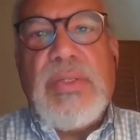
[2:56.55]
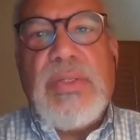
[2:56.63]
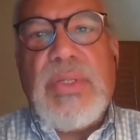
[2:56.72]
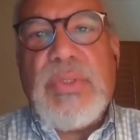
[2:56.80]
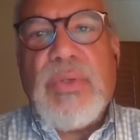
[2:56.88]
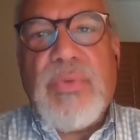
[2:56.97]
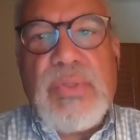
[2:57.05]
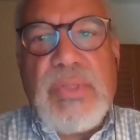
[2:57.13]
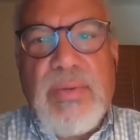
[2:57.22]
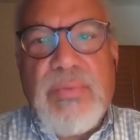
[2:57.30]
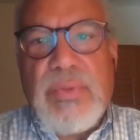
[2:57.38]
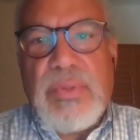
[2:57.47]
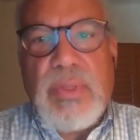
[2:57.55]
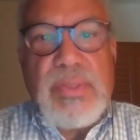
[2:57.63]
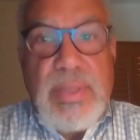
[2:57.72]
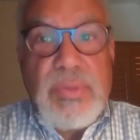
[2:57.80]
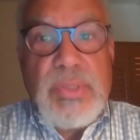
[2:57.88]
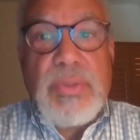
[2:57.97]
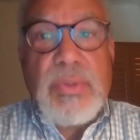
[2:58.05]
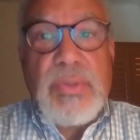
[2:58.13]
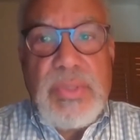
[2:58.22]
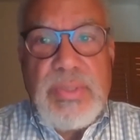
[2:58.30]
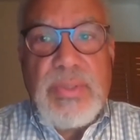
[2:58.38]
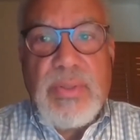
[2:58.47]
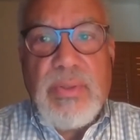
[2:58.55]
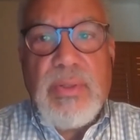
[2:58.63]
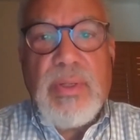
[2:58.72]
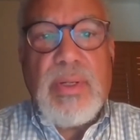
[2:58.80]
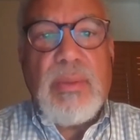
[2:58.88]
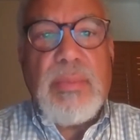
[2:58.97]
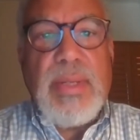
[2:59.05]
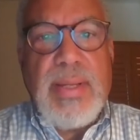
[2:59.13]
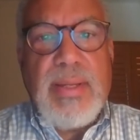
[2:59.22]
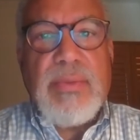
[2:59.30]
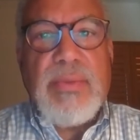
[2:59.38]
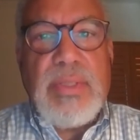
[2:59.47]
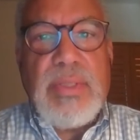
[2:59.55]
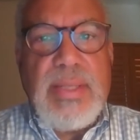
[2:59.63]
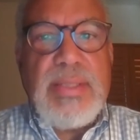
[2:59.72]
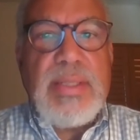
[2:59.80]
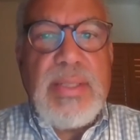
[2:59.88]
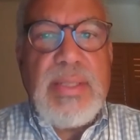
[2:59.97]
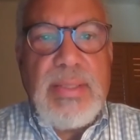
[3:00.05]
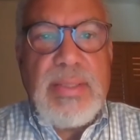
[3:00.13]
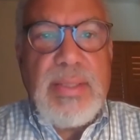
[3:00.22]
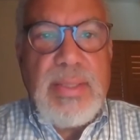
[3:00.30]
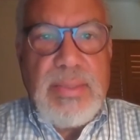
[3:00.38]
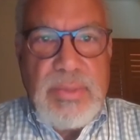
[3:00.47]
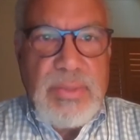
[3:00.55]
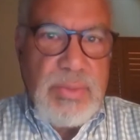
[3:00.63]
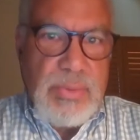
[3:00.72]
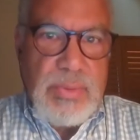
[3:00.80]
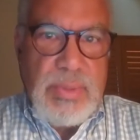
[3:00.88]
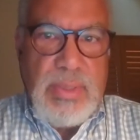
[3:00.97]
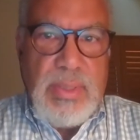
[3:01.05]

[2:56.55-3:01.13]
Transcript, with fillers: Center for San, Fran- uh, San Francisco Center um, and the nineteen ninety Institute.